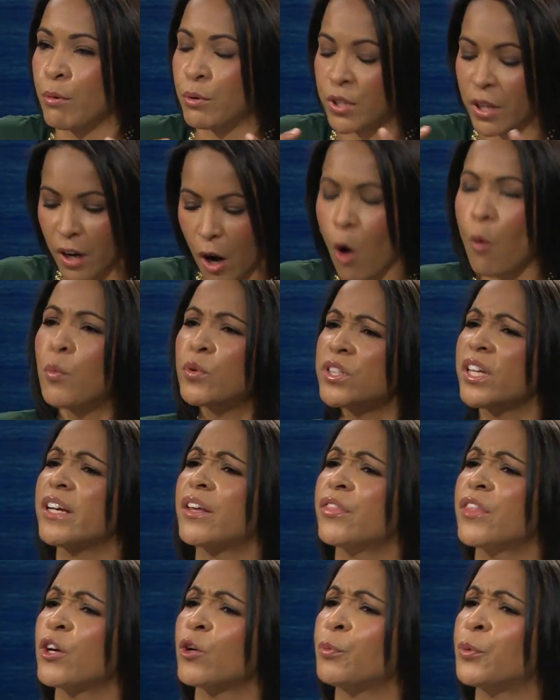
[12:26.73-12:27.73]
It was almost
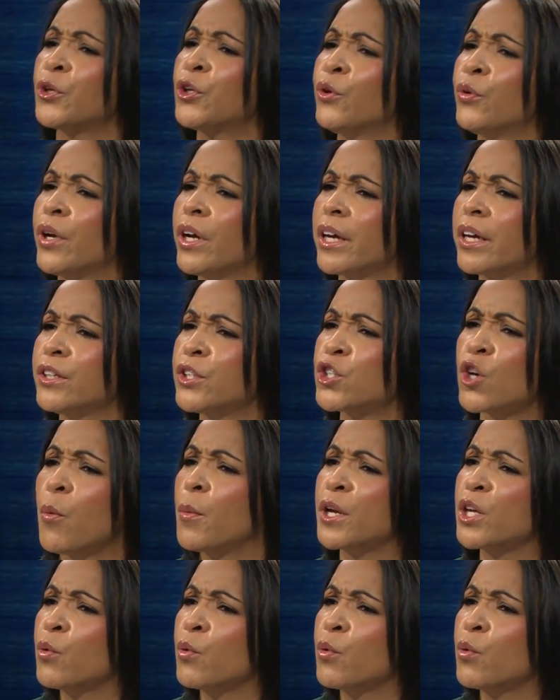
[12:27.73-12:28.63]
like therapeutic in so many